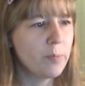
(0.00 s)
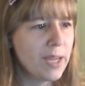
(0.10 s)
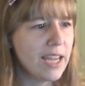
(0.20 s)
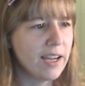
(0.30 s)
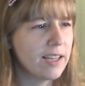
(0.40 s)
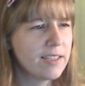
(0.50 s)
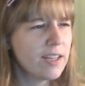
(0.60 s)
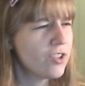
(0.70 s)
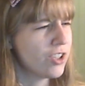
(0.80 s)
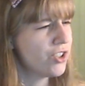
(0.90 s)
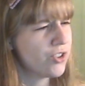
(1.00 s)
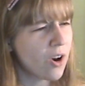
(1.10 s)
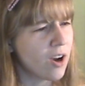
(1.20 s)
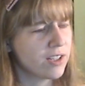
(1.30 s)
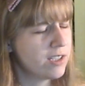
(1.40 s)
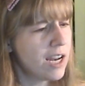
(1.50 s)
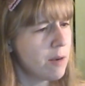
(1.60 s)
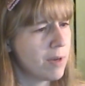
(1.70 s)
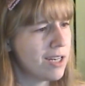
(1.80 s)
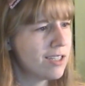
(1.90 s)
being is such a strong
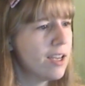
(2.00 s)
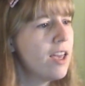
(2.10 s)
statement.